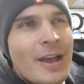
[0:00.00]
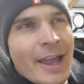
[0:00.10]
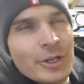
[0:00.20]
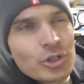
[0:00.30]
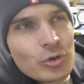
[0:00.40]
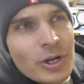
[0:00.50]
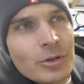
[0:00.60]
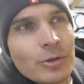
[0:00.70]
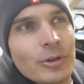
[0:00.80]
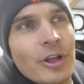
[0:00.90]
a
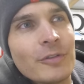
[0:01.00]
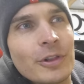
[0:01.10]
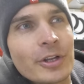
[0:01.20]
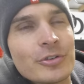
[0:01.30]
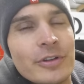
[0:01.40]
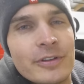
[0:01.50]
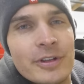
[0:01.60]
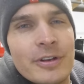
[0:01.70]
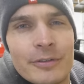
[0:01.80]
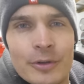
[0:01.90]
trickle of
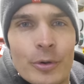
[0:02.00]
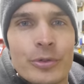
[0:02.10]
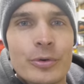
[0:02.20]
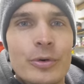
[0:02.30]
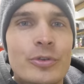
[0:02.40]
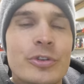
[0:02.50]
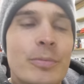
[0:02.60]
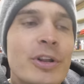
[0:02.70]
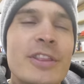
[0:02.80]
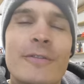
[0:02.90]
electricity to flow through to
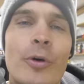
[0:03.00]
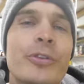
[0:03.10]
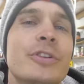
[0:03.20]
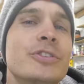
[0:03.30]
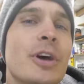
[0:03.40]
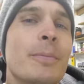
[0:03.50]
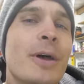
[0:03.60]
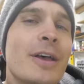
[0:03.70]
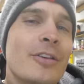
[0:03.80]
bring the voltage up